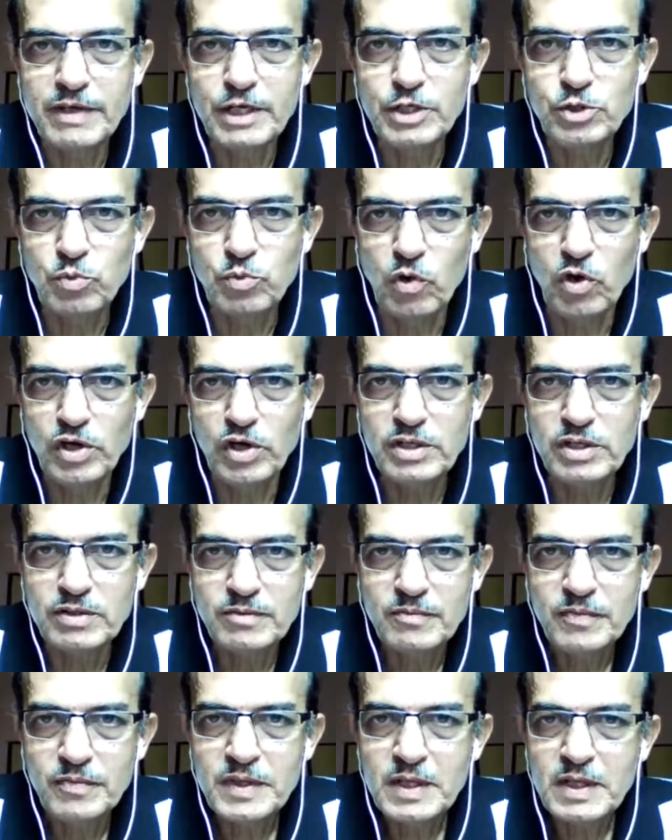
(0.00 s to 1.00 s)
you want,
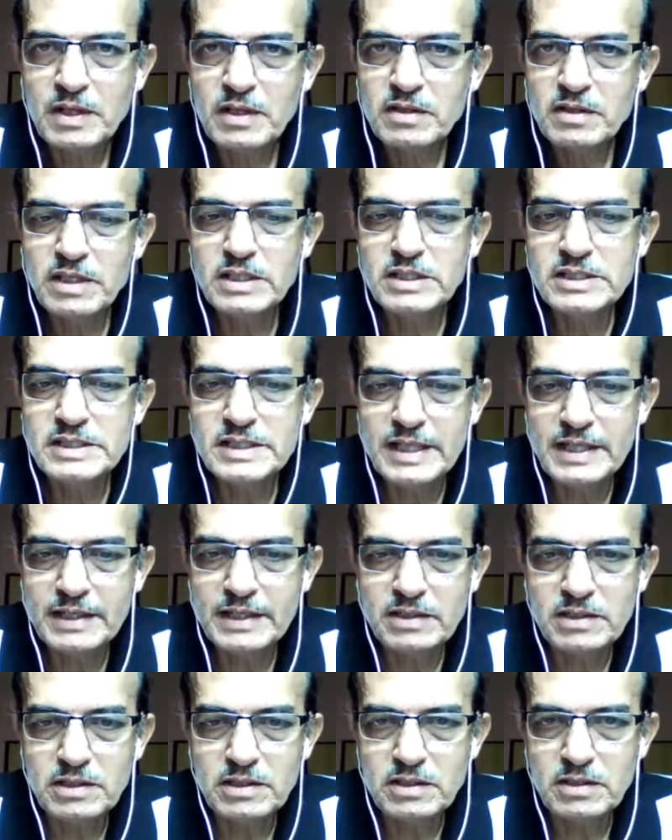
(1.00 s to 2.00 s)
then
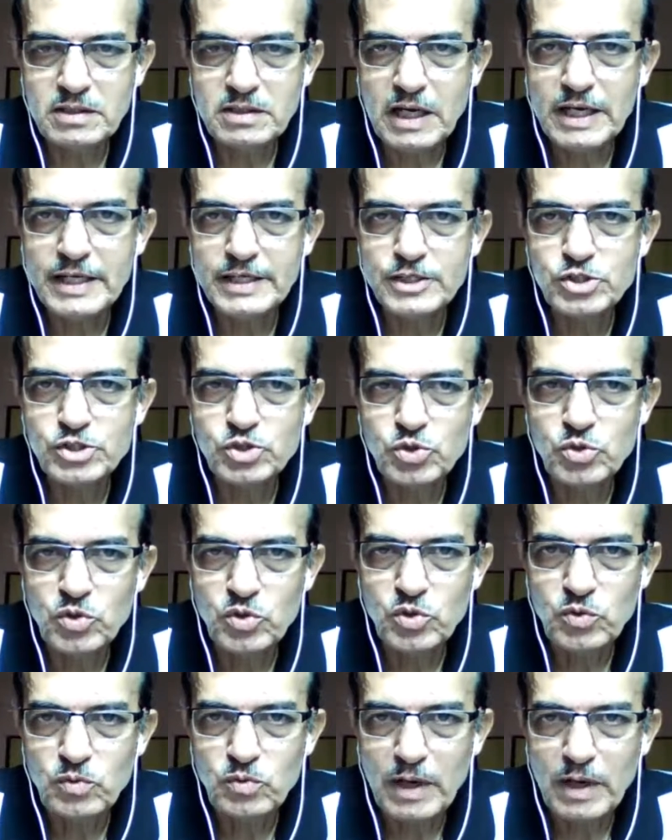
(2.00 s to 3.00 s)
set the
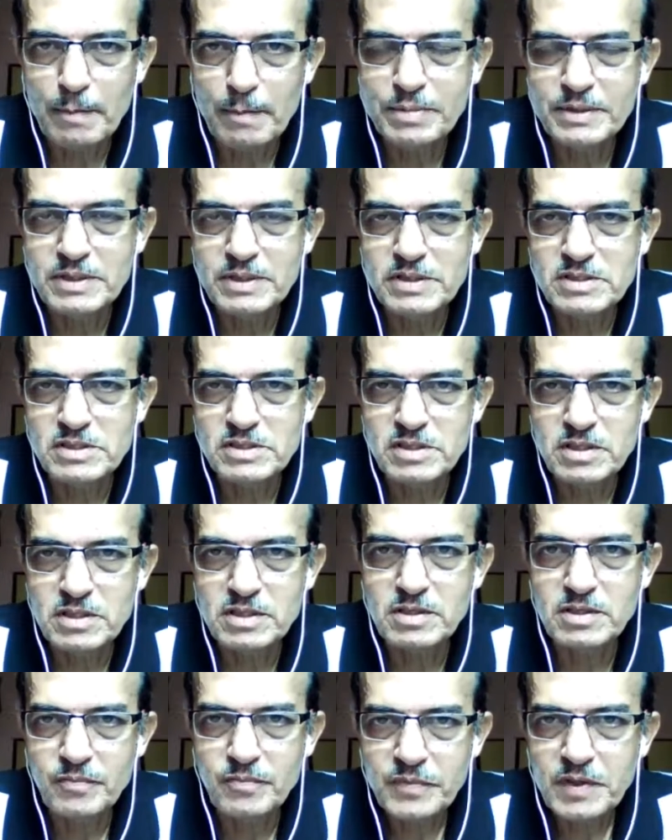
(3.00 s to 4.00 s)
ISO aperture
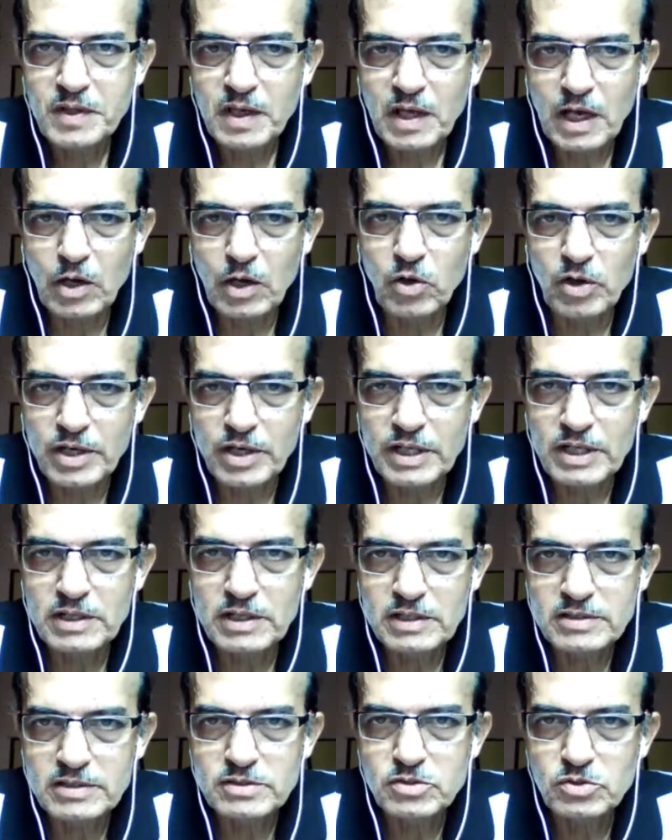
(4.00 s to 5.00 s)
according.
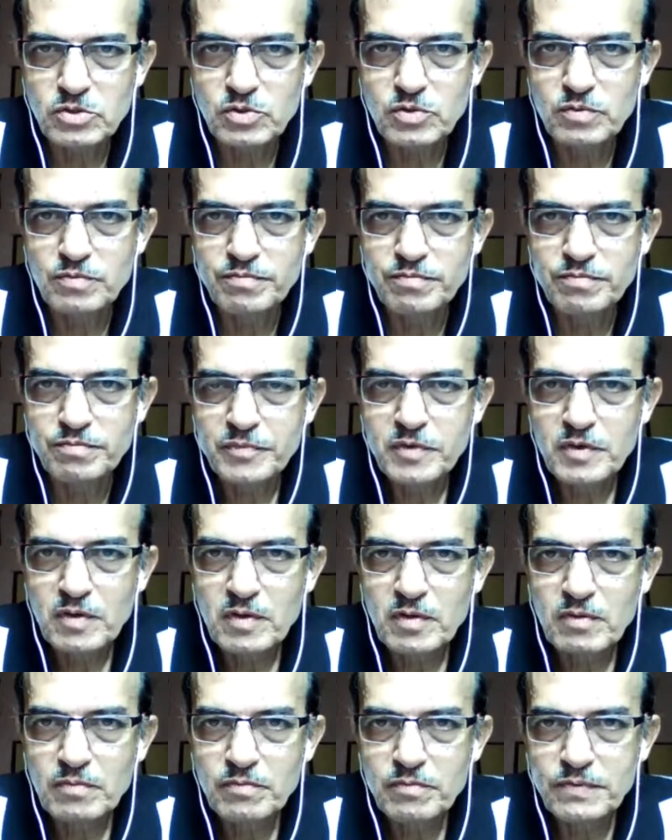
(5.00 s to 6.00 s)
So
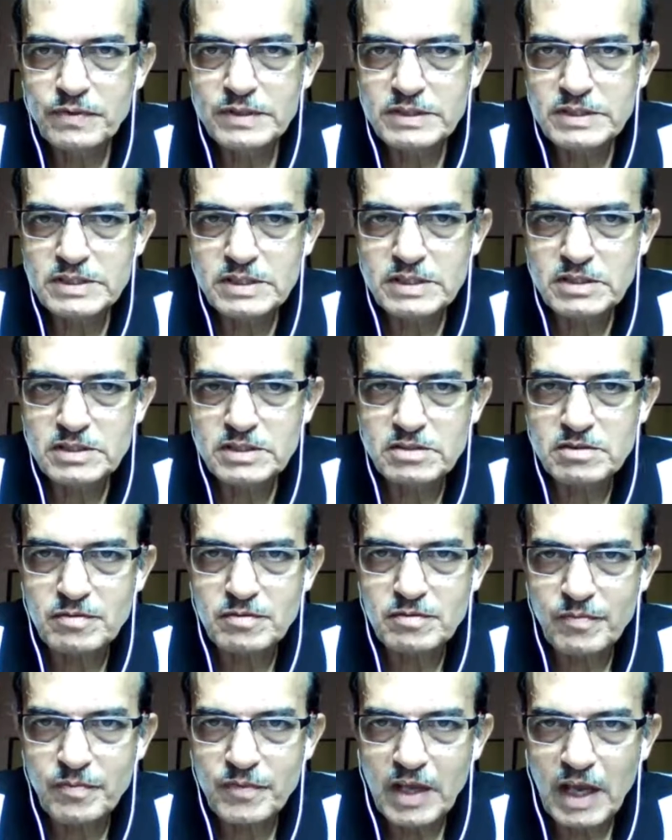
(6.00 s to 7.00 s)
first is
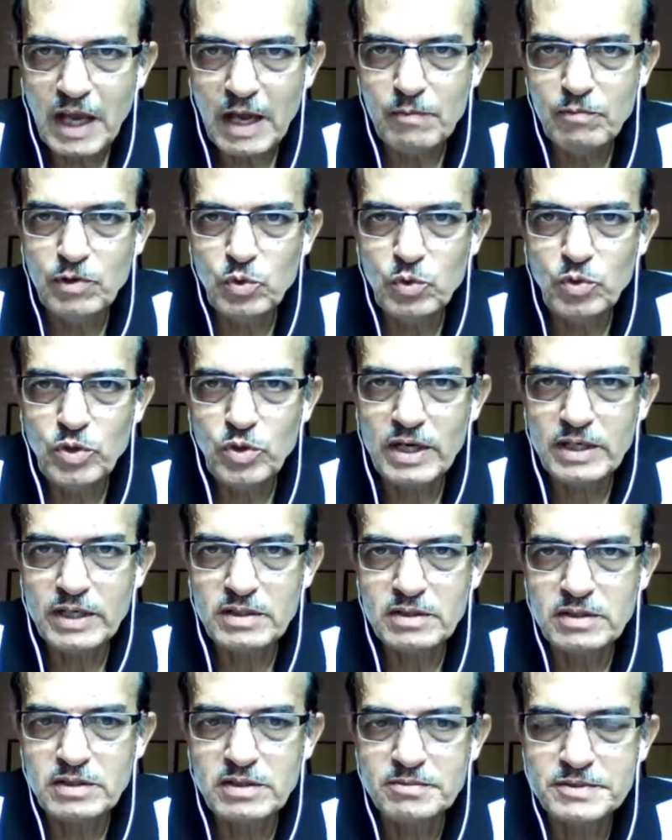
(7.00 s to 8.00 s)
have a look at
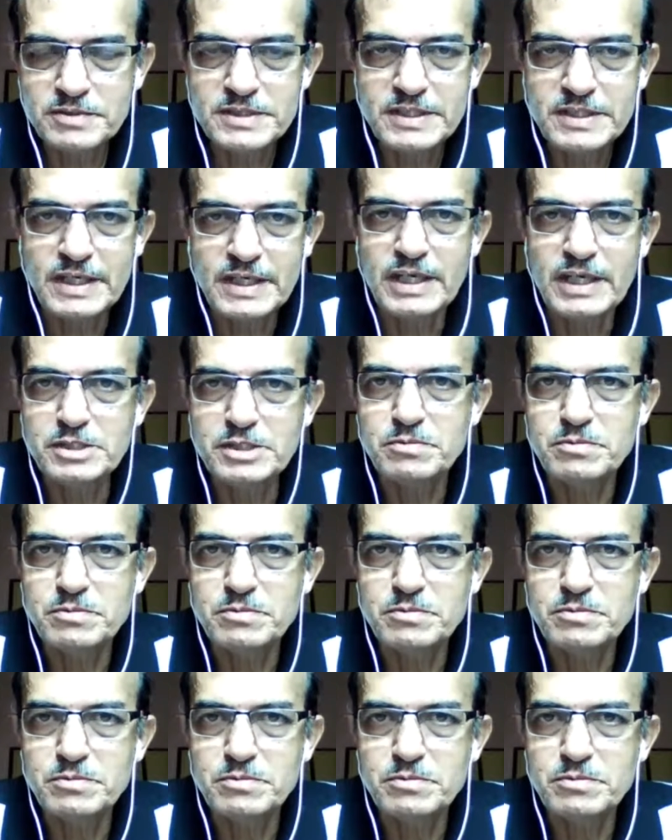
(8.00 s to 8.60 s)
the settings